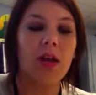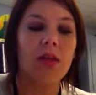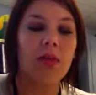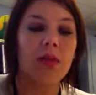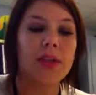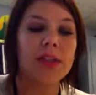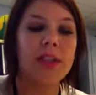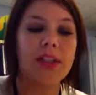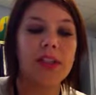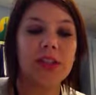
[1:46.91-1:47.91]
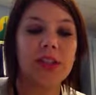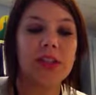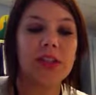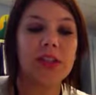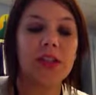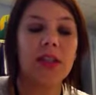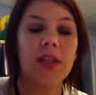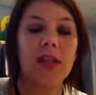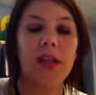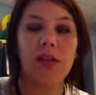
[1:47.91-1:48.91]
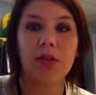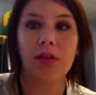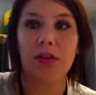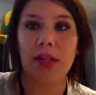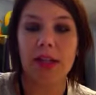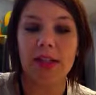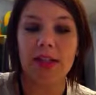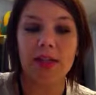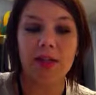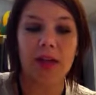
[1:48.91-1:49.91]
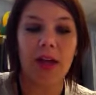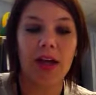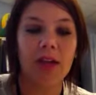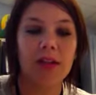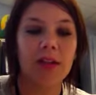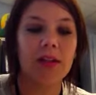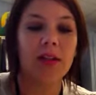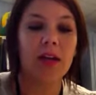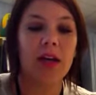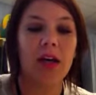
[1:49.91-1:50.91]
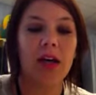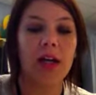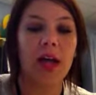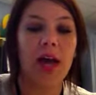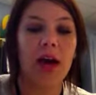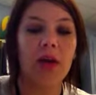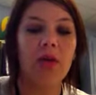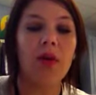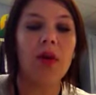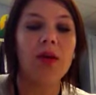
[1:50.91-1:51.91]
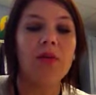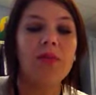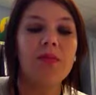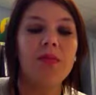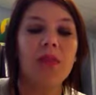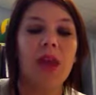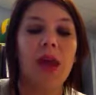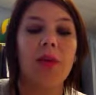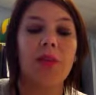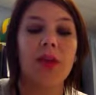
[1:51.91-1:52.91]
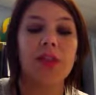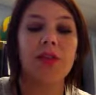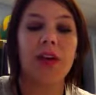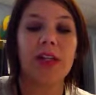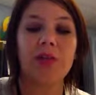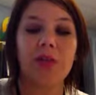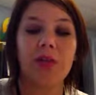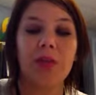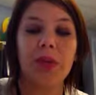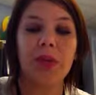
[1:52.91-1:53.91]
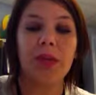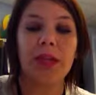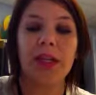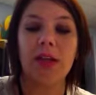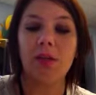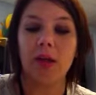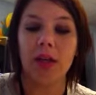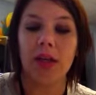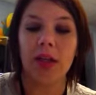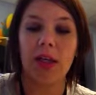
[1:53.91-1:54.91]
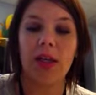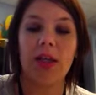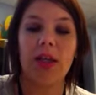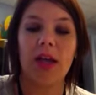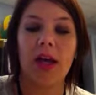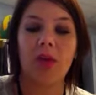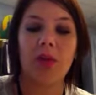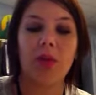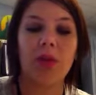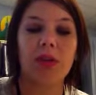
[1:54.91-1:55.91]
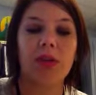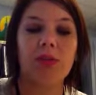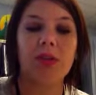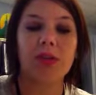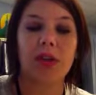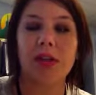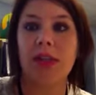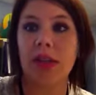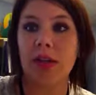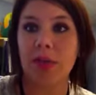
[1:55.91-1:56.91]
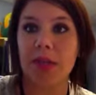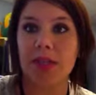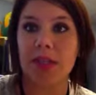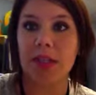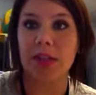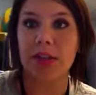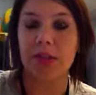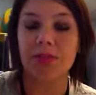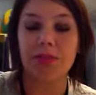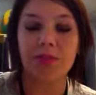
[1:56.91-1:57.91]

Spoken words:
The presentations included a survey on how much fast food people eat in a week and report the results in their presentation.